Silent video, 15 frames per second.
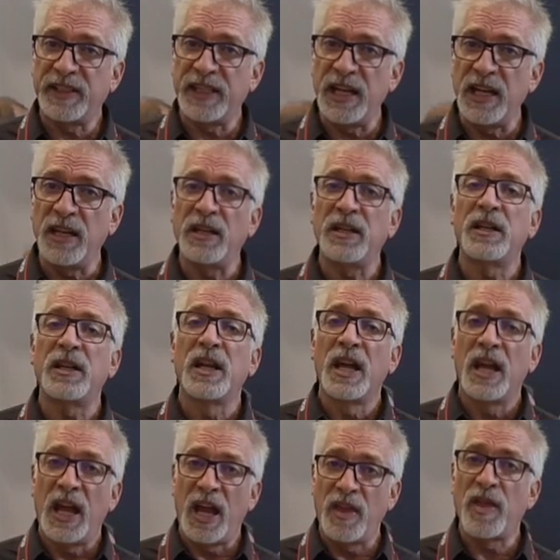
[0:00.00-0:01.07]
seen
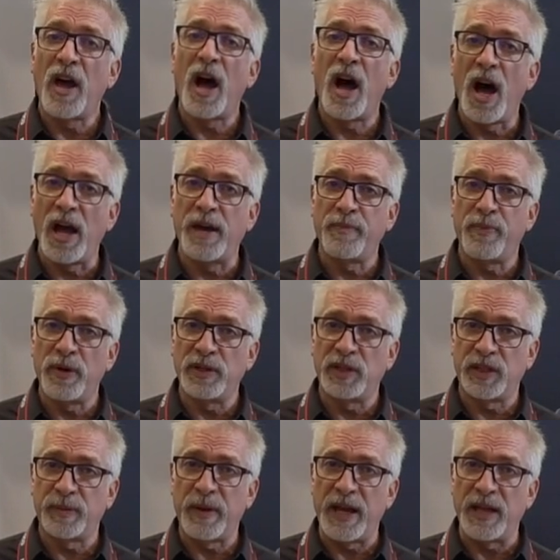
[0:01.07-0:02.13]
in the hybrid
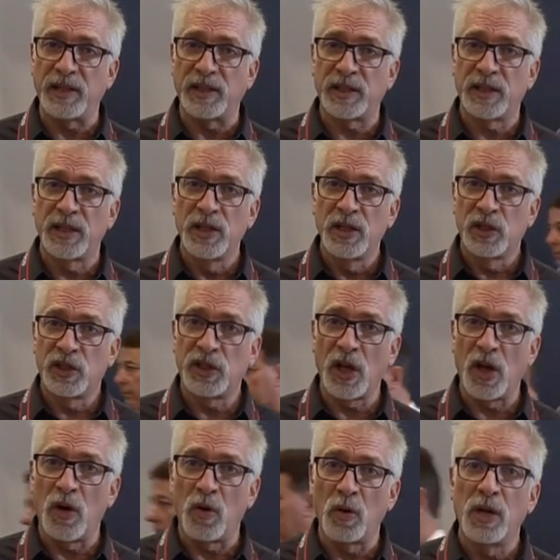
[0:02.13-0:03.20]
space.
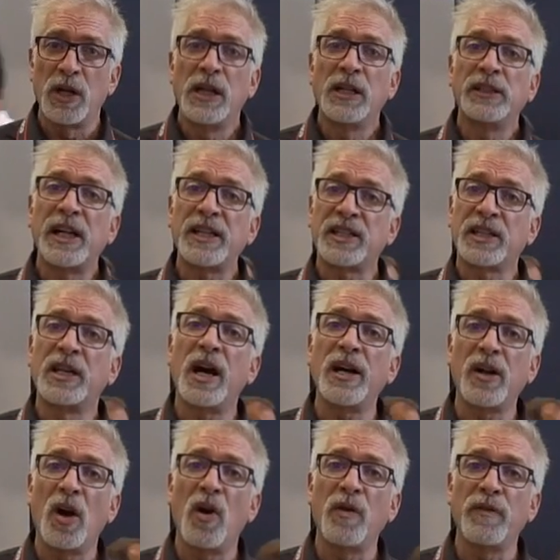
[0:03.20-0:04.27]
So let's
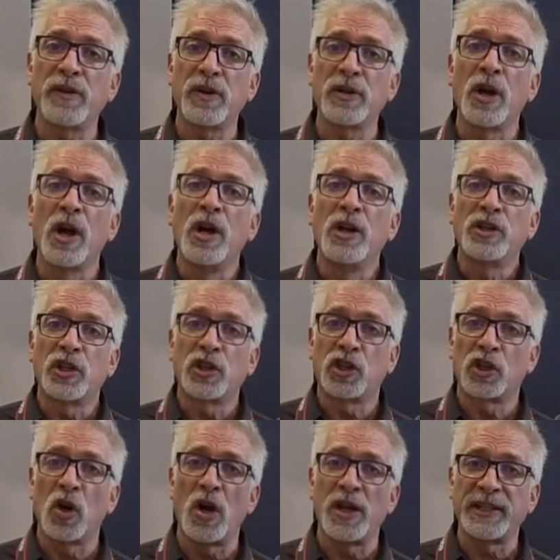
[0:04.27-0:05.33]
cut over to
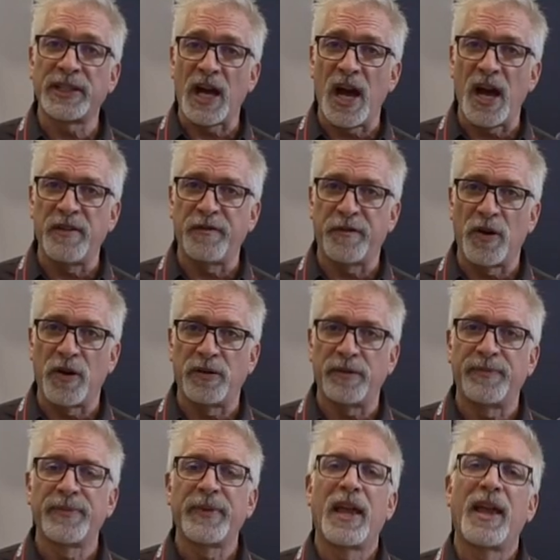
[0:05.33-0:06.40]
Sean's
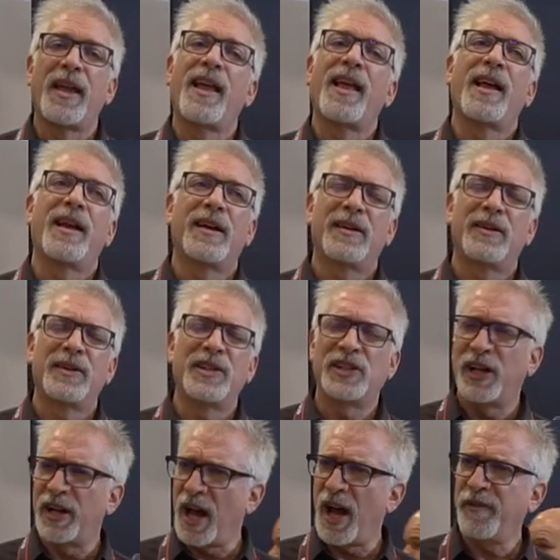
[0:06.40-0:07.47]
iPhone. Is
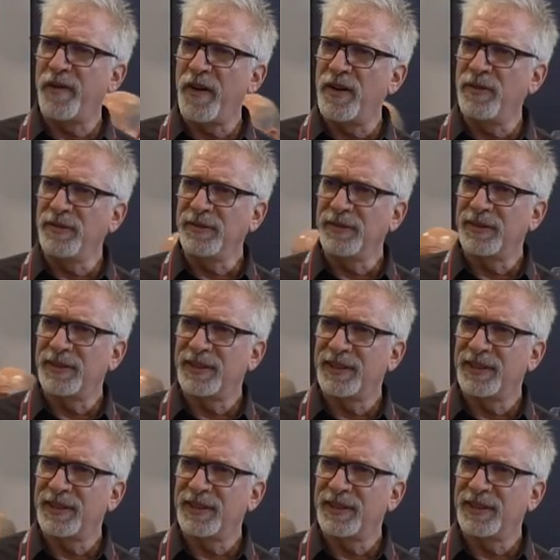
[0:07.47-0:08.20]
it an iPhone?